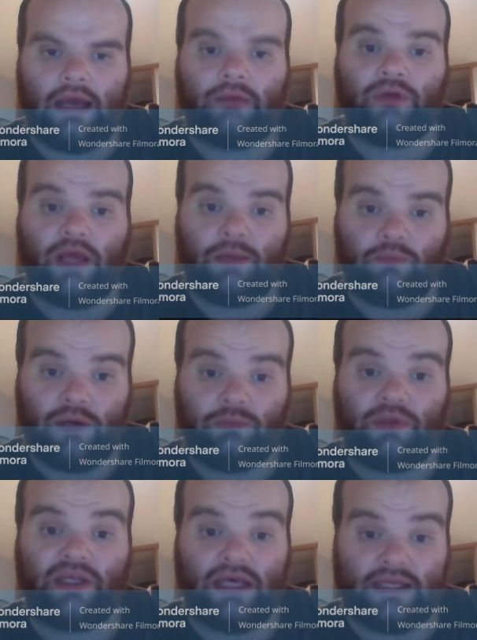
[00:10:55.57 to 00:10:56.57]
And then
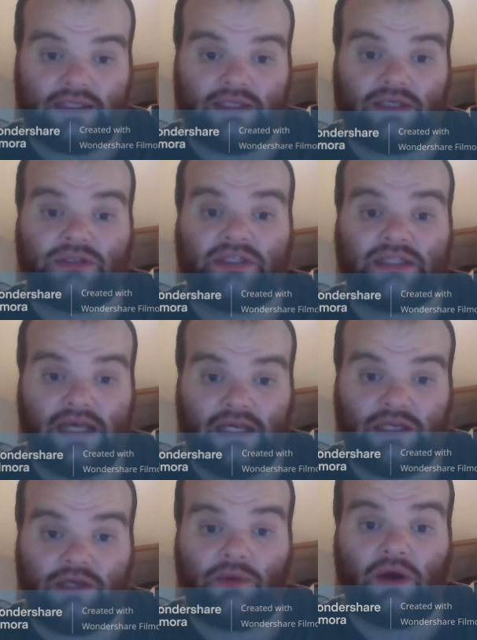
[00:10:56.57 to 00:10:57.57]
when we get to
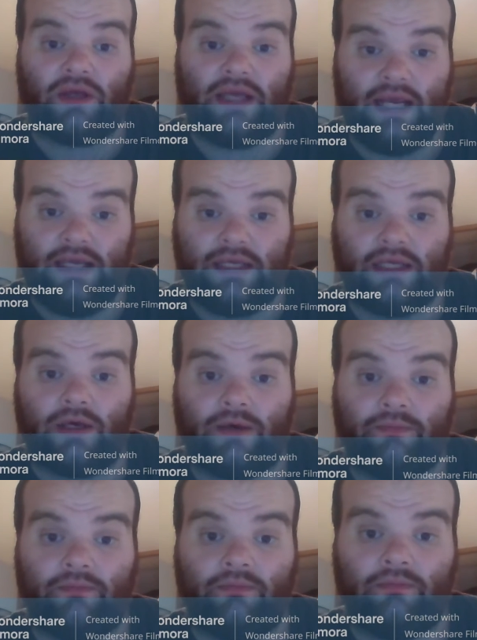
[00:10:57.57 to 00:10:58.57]
Stadium
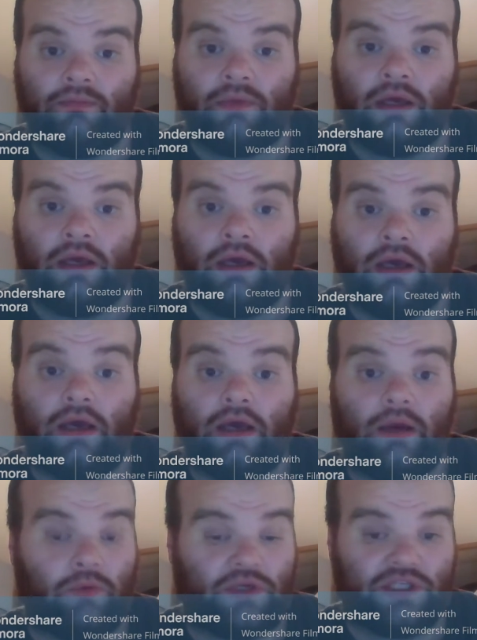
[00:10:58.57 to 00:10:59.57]
Arcadium,
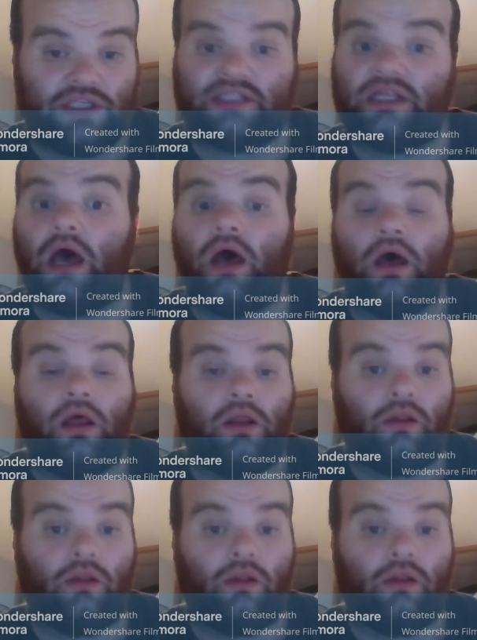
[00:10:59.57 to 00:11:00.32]
which is the